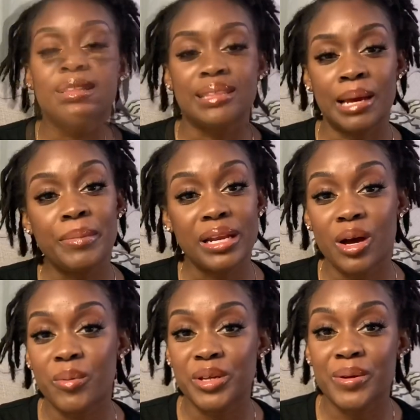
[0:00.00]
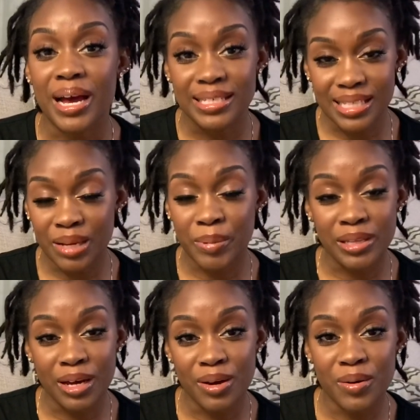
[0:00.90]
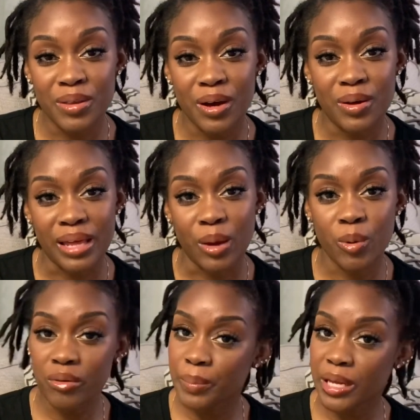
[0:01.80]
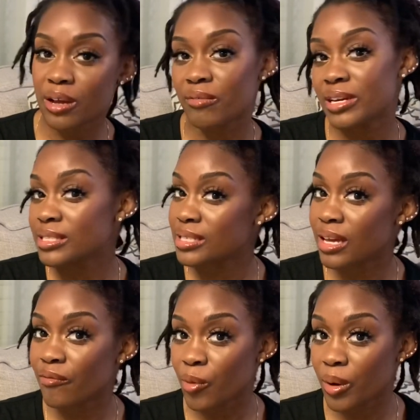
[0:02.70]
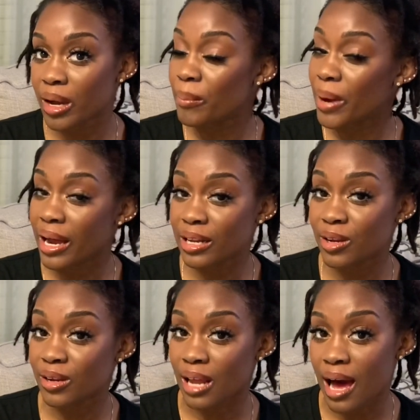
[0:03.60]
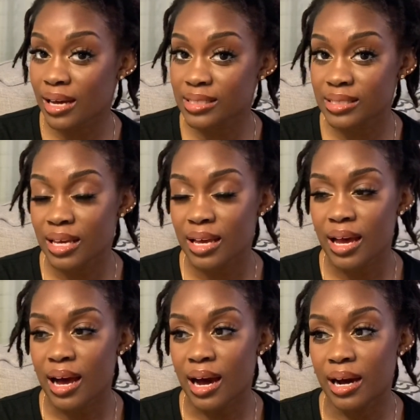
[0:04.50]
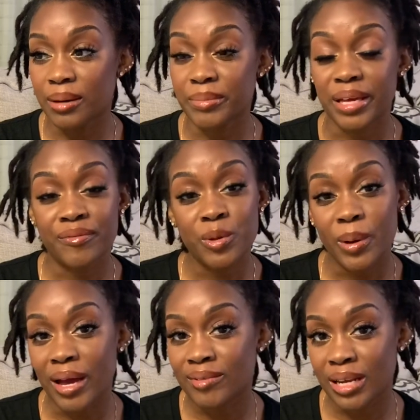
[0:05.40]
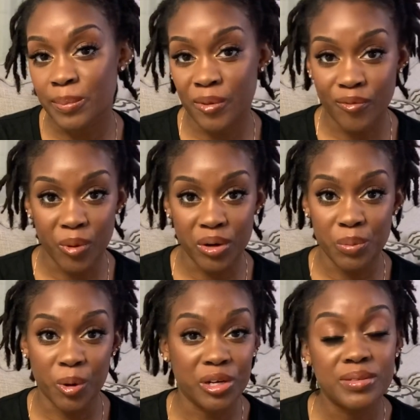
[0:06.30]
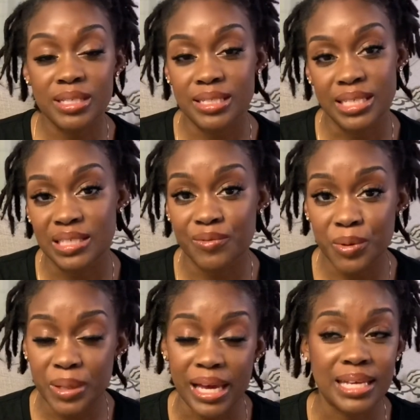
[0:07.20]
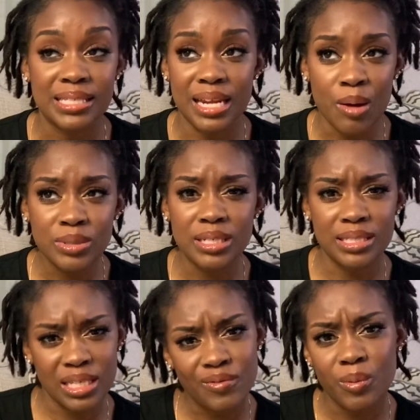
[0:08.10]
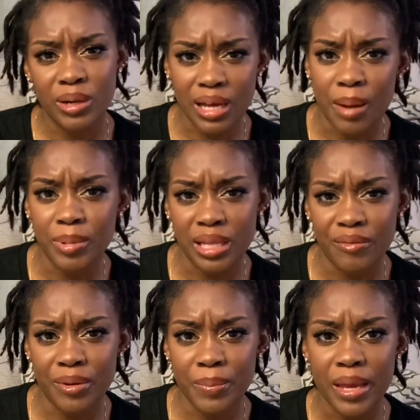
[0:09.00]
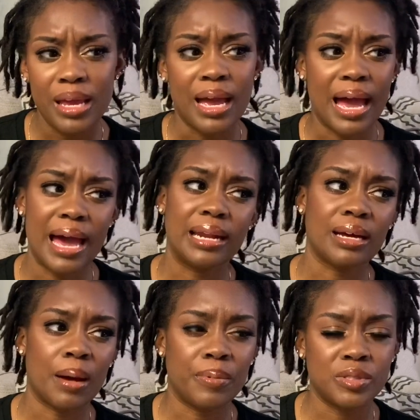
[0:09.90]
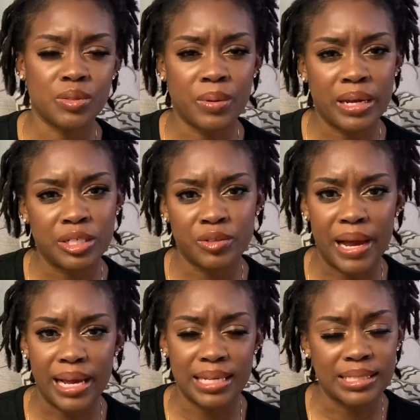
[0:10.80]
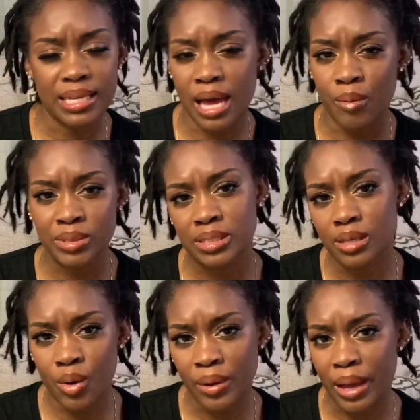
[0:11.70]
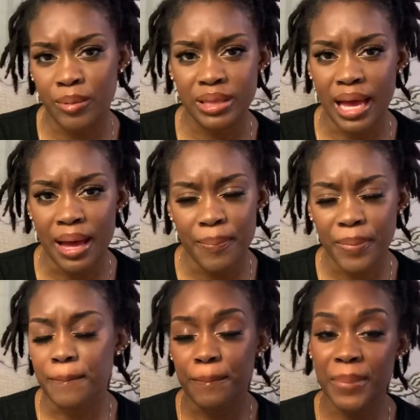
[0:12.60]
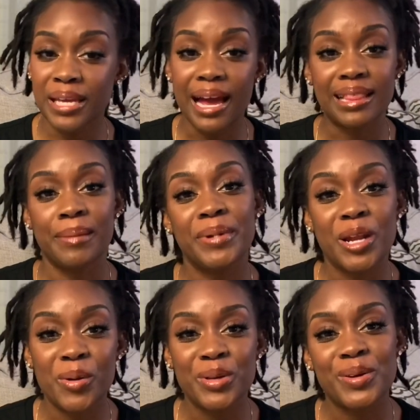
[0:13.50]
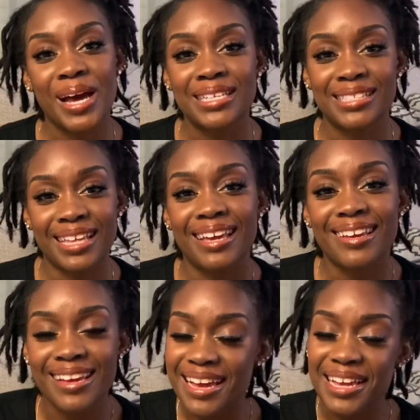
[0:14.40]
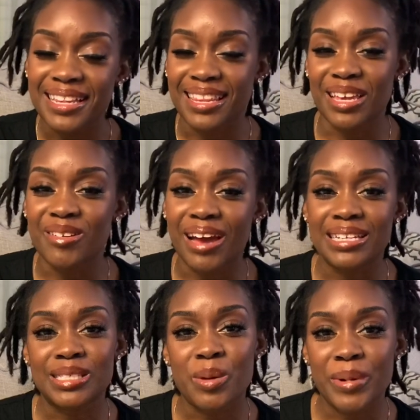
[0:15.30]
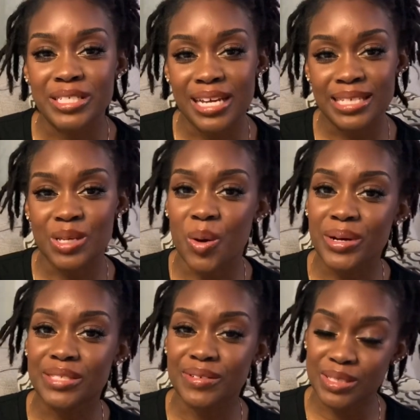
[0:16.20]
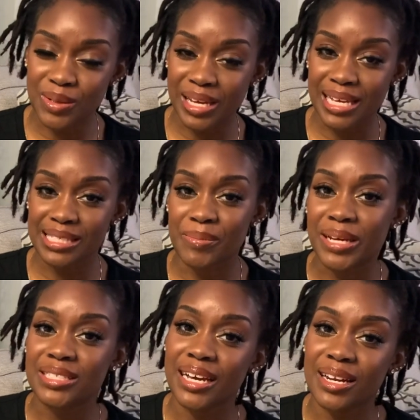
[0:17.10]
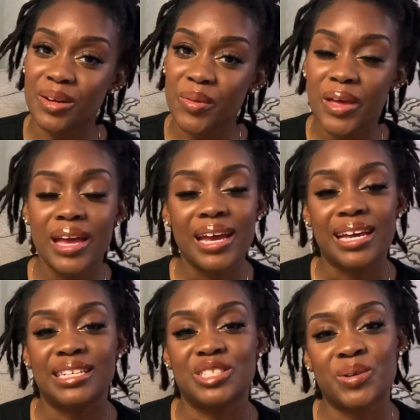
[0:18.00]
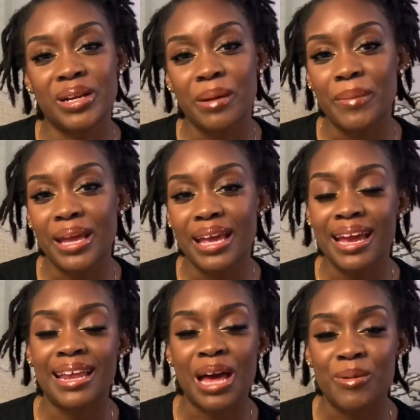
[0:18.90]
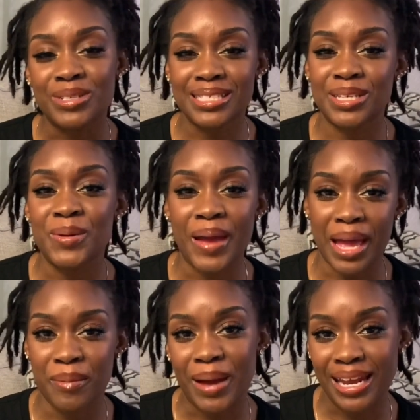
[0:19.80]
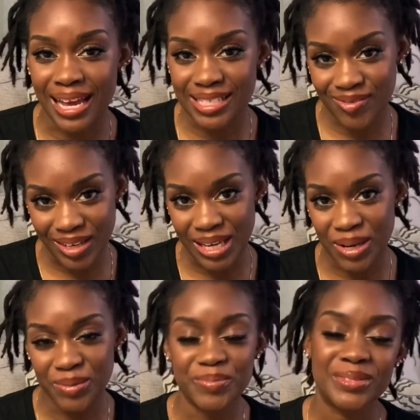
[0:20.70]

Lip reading: Let me know what you guys think below, though. Like, what would be your reasoning for combining your locks? If you have done it before, were you successful? Like I said, I was successful with a couple of them. I had a couple two-headed dragons, and I was okay with that. But yeah, let me know what you guys think. Thank you guys so much, as always, for tuning into my channel and joining me, and I will see you in my next video.